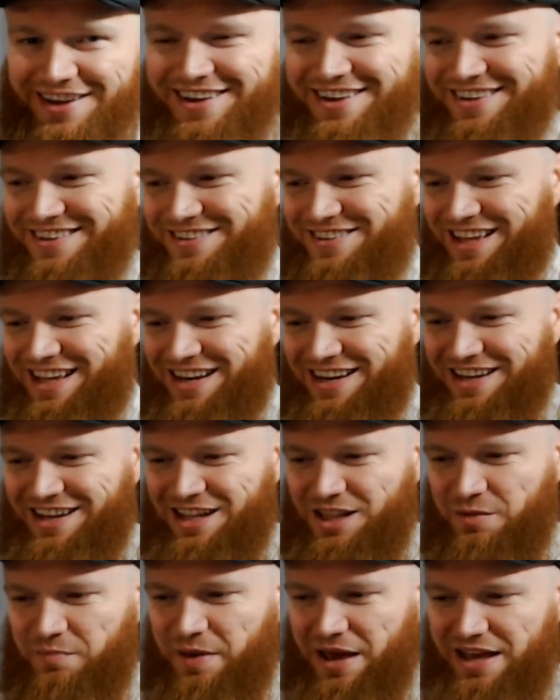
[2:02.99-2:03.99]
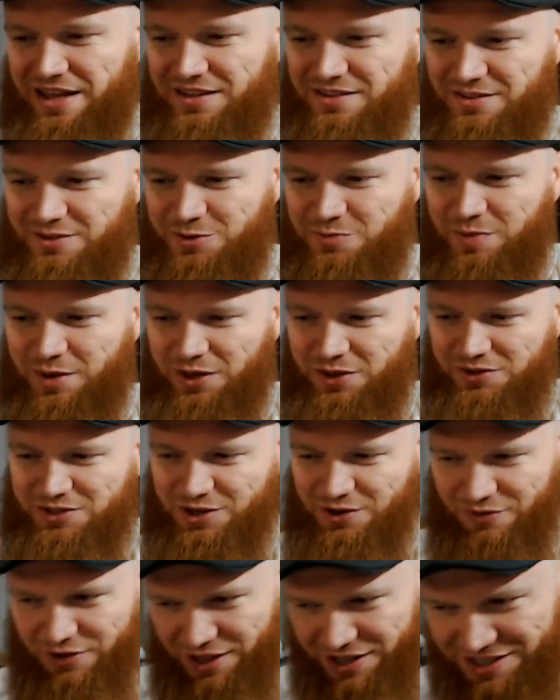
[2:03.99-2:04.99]
And the paint spills
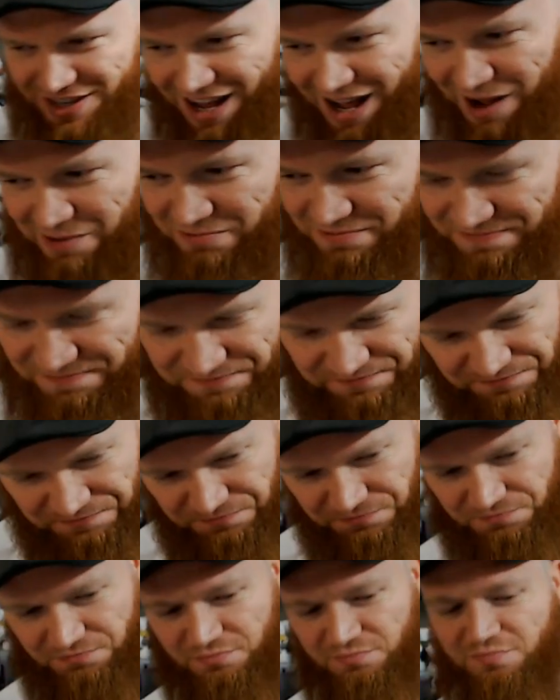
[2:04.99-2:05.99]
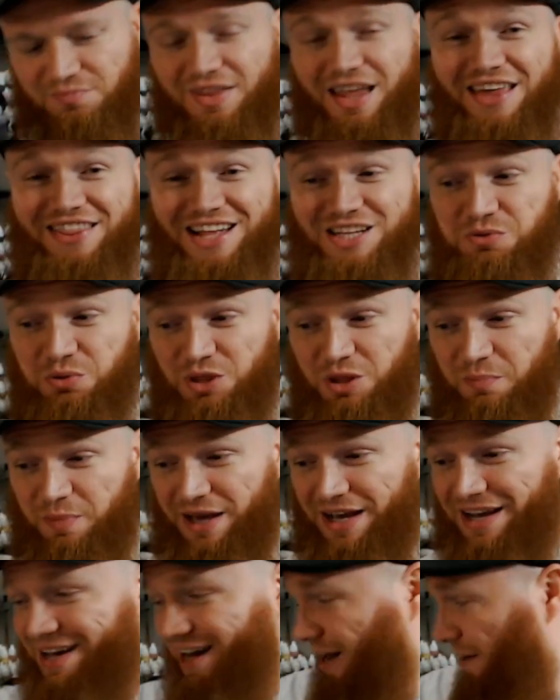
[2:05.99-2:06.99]
over the top. And that's with the
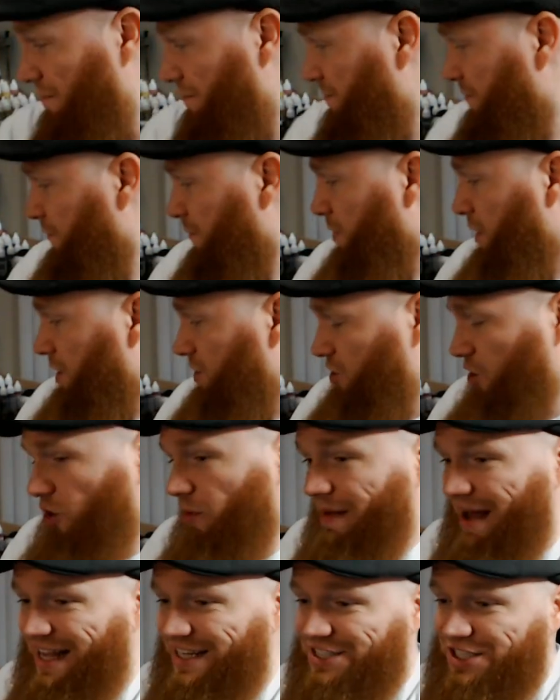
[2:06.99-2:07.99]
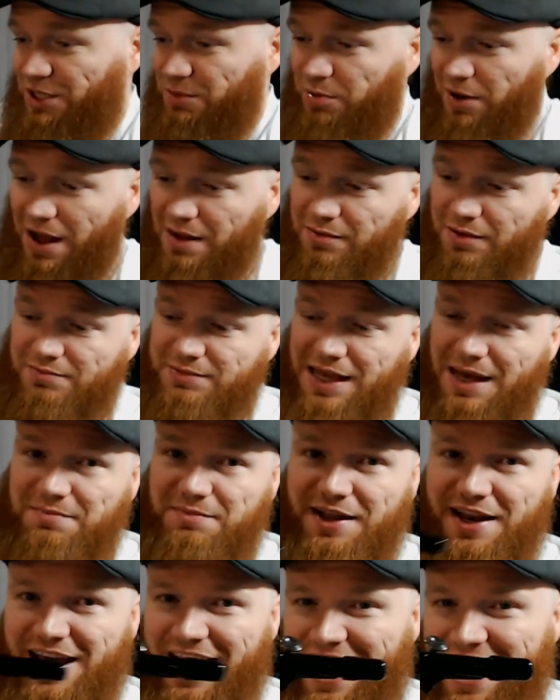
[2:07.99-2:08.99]
big cup. So imagine the problems I'm
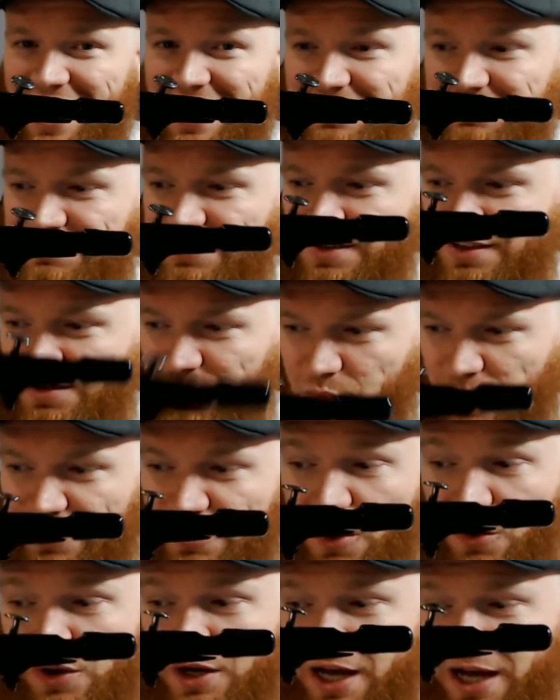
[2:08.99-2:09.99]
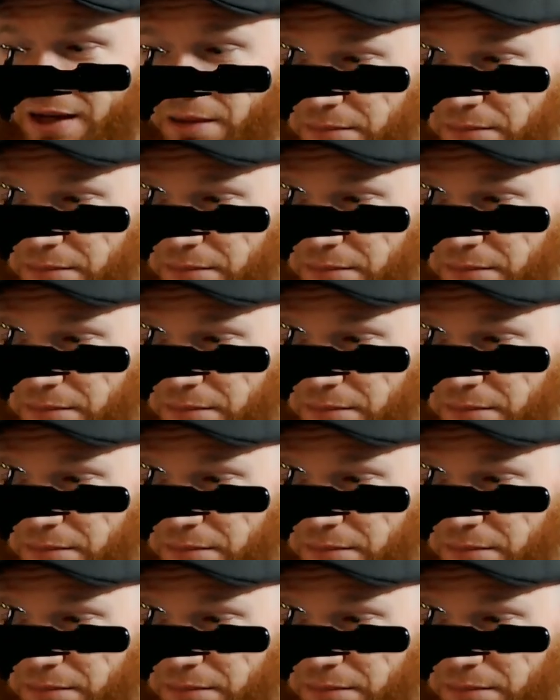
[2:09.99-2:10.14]
going to have with no cup.